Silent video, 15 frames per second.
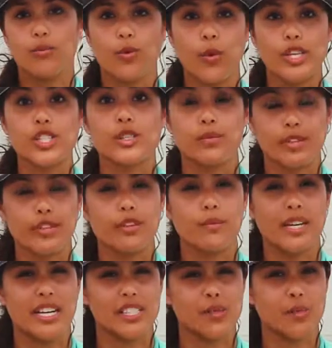oyster
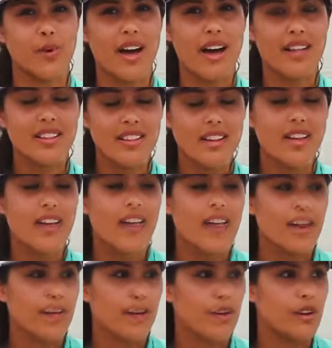recruitment as well.
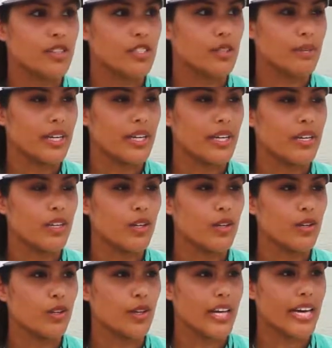And we'll also be
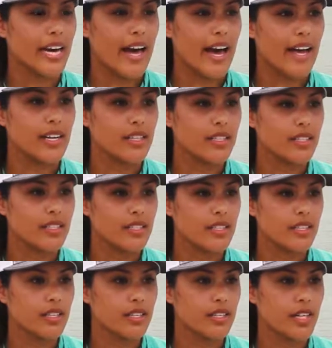looking at,
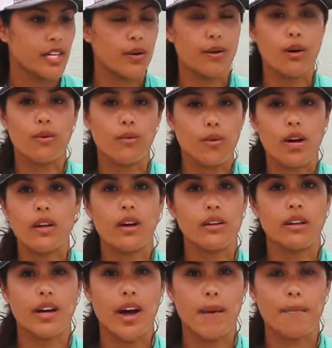you know,
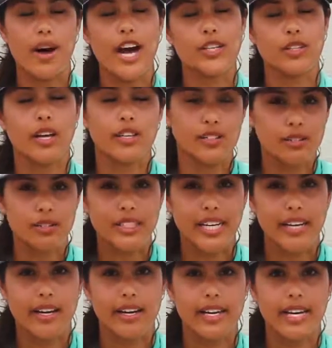all hydrological
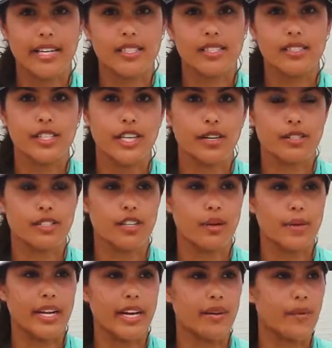data and, you know,
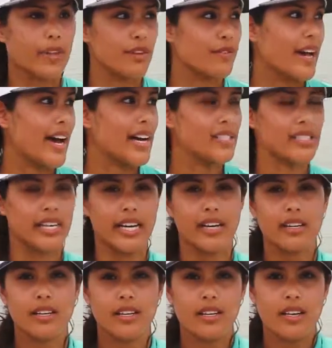determining whether that has any
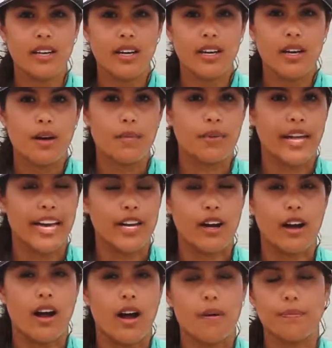play in
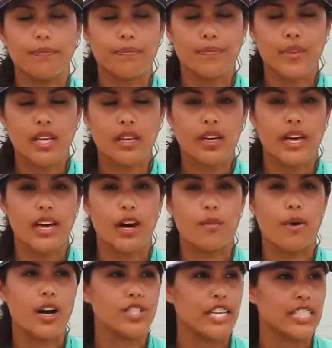our
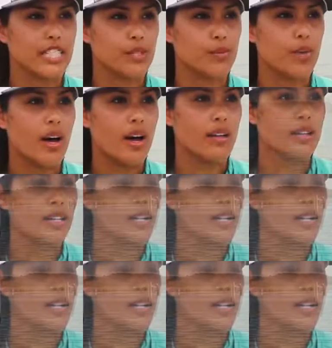project as well.